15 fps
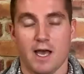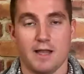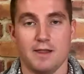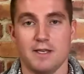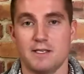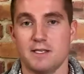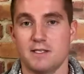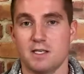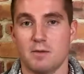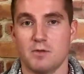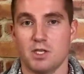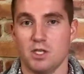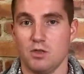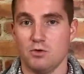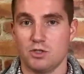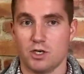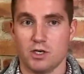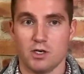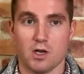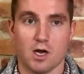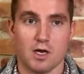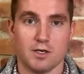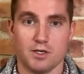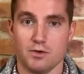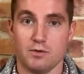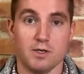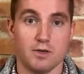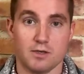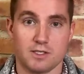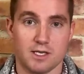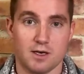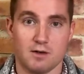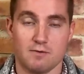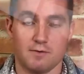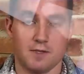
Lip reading: And this is something you should not do yourself.